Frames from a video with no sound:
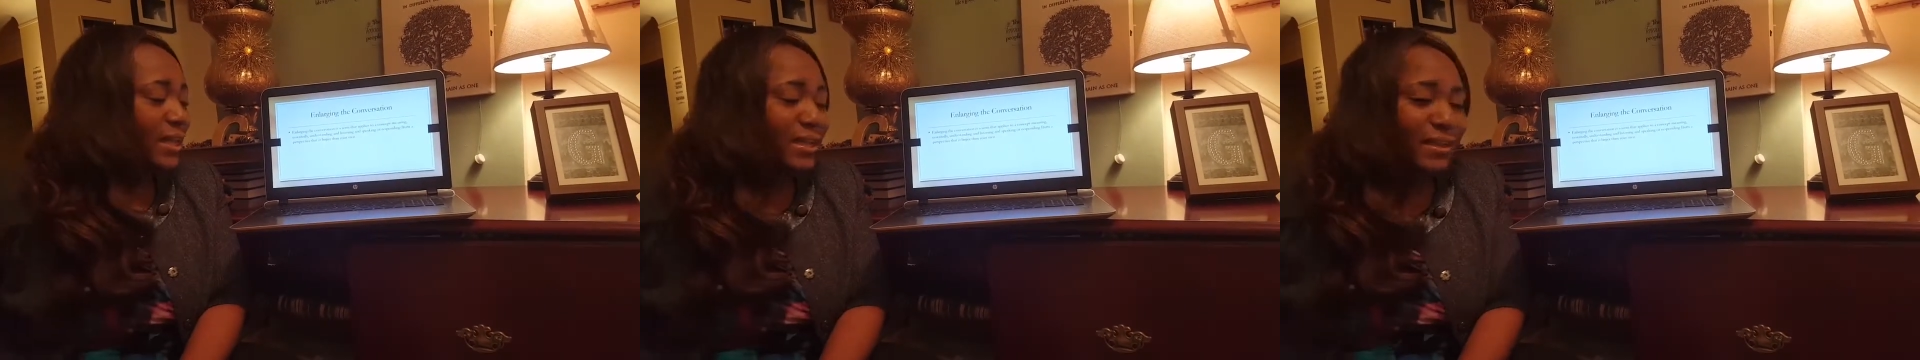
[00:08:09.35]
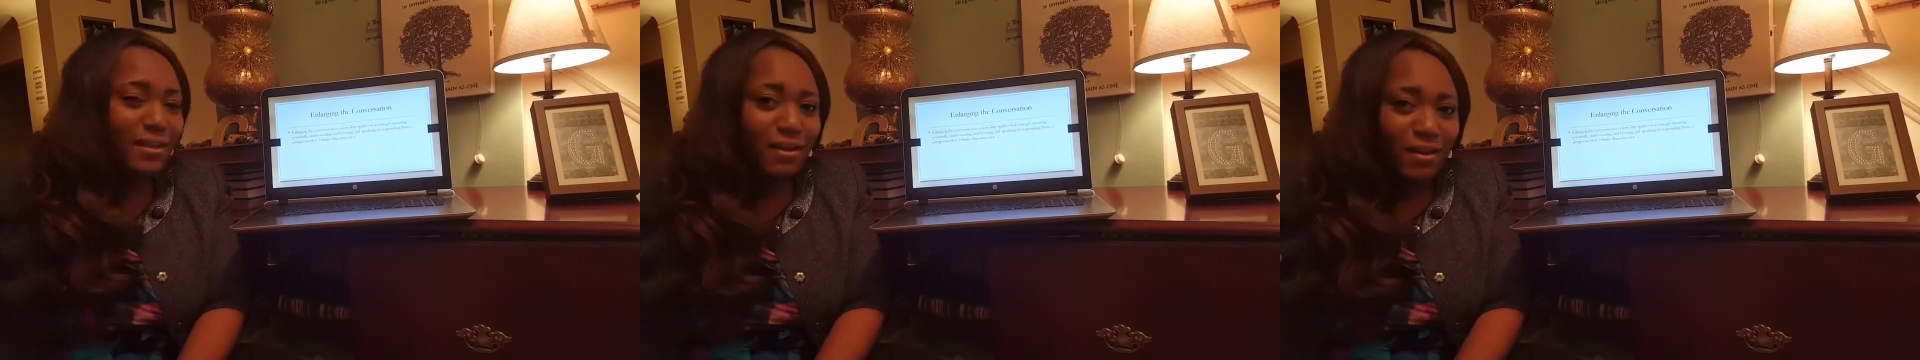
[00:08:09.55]

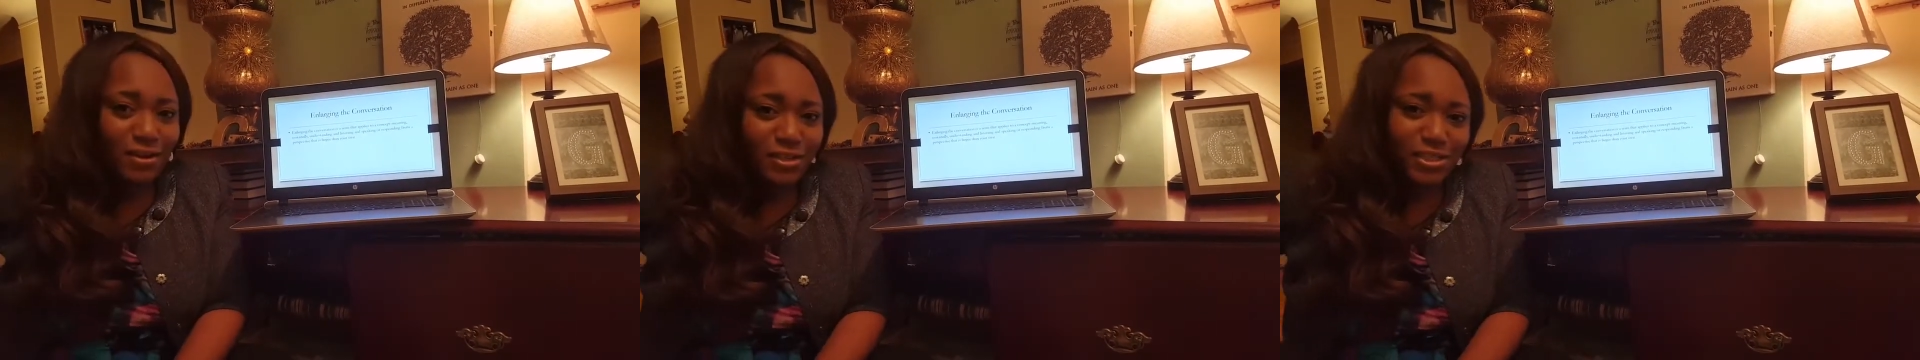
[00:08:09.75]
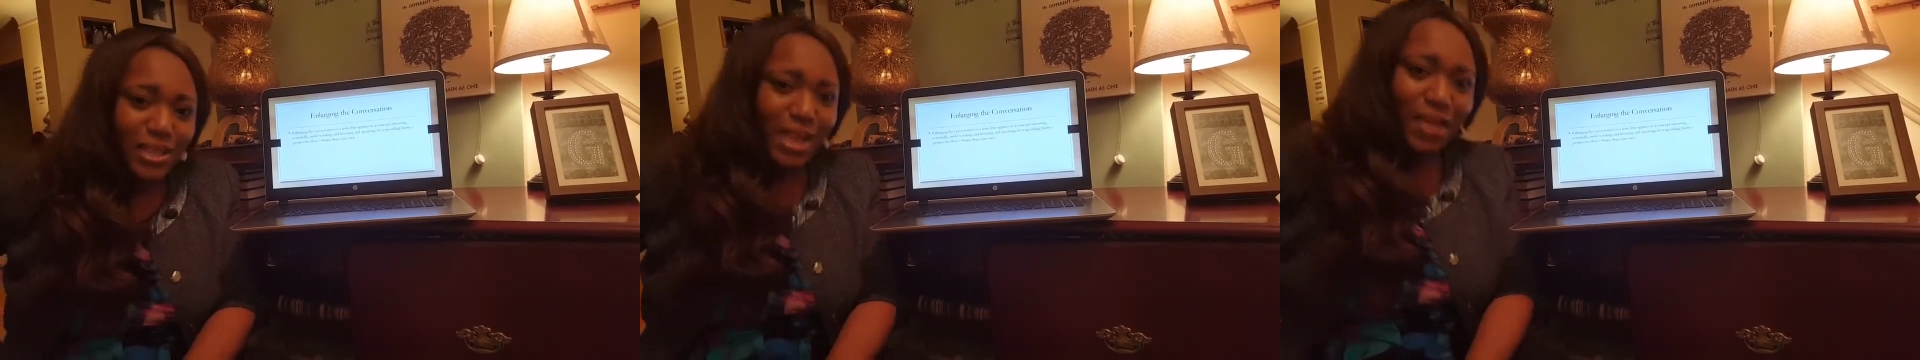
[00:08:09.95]

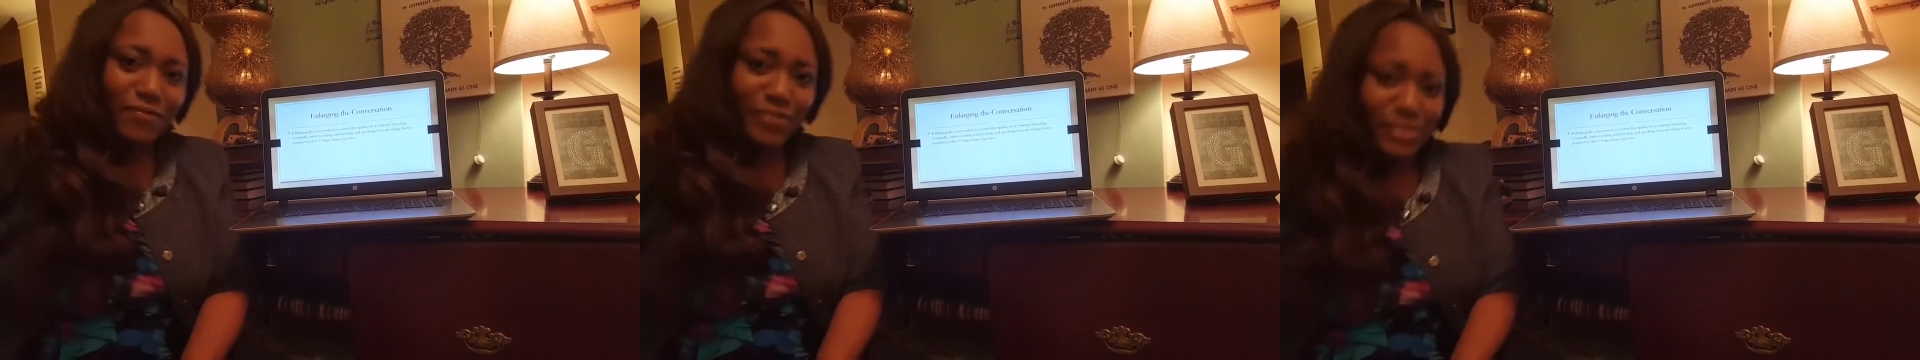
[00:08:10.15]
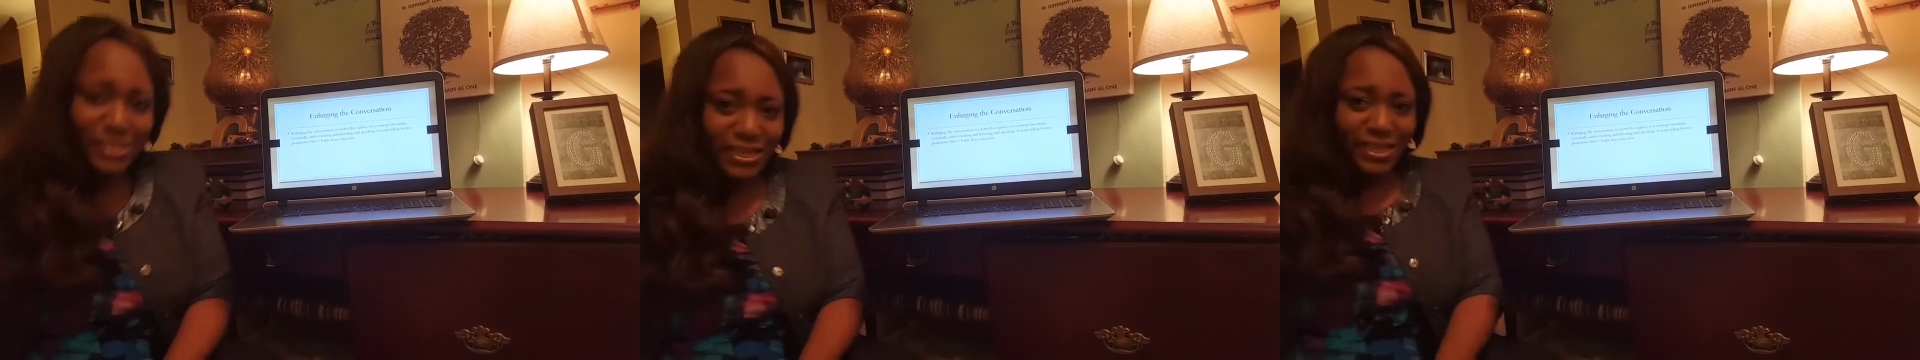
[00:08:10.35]
enlarge
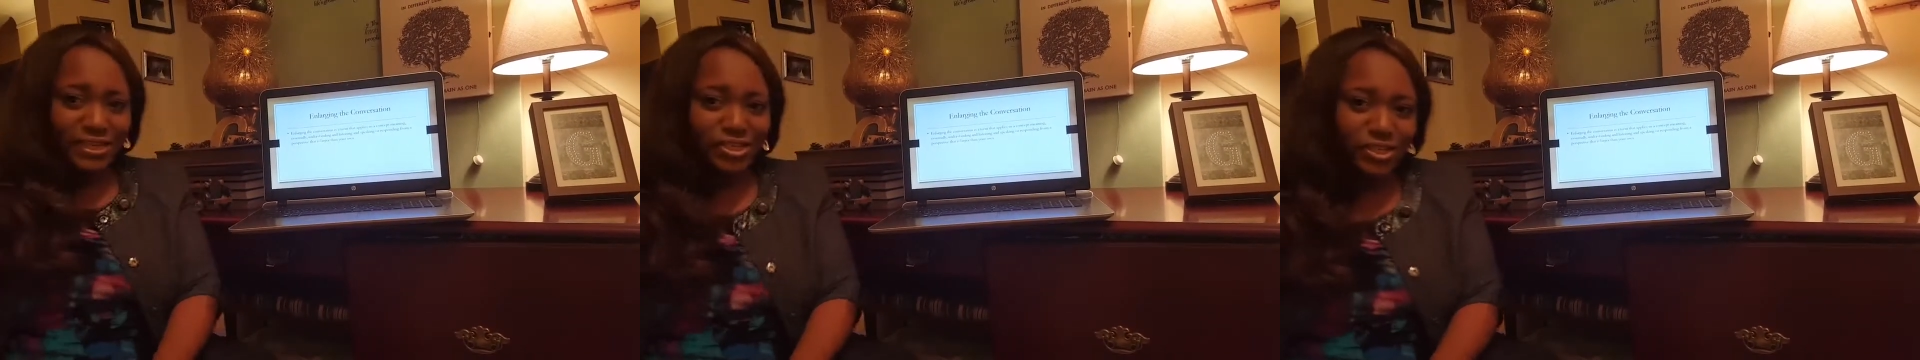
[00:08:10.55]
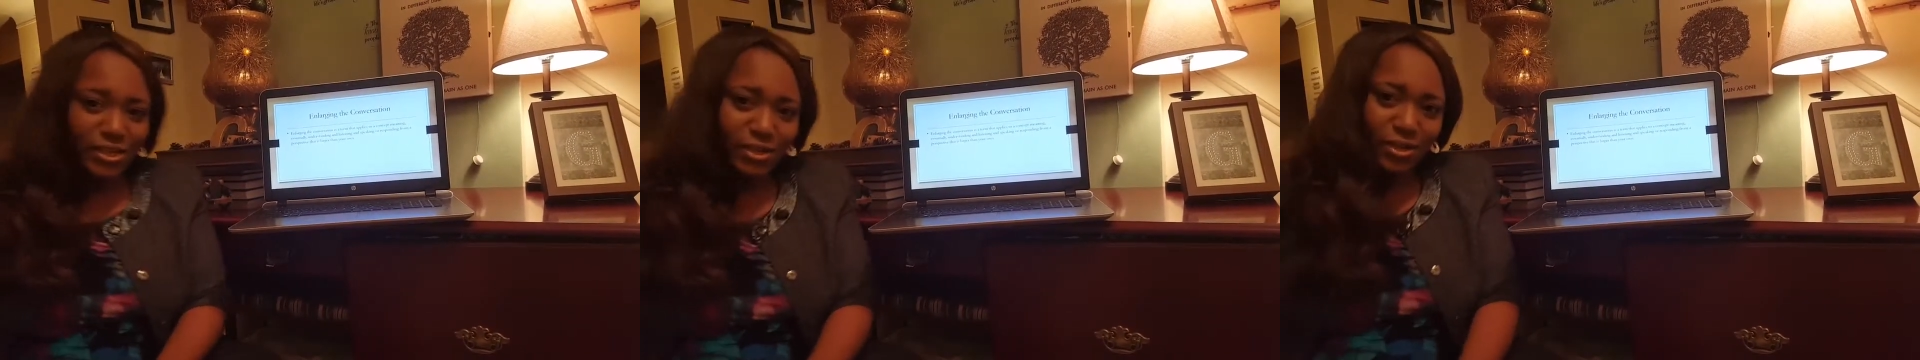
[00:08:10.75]

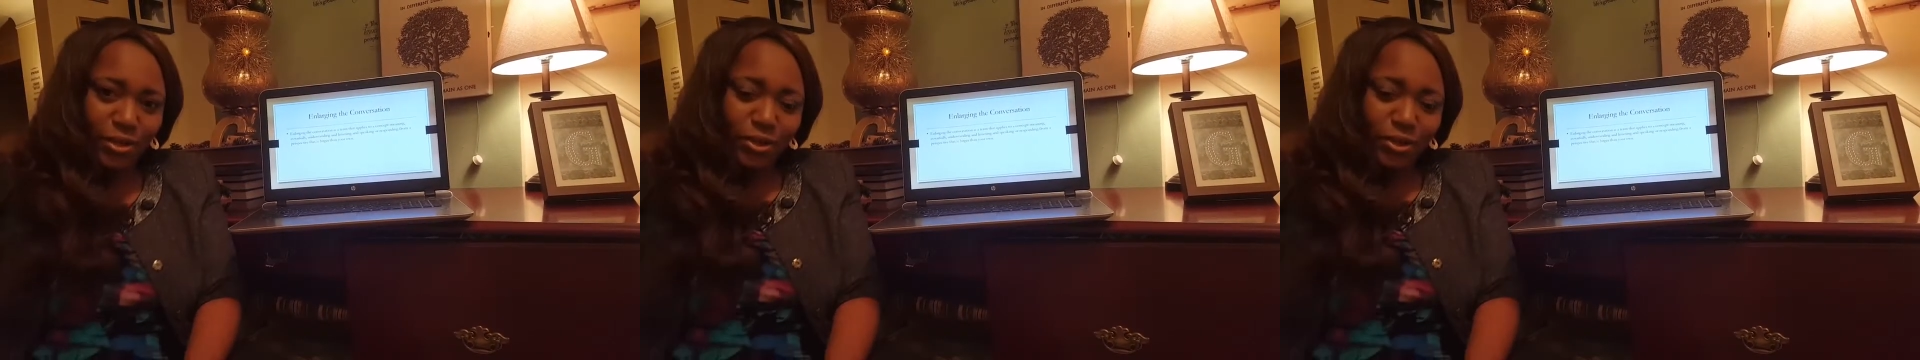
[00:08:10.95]
conversation?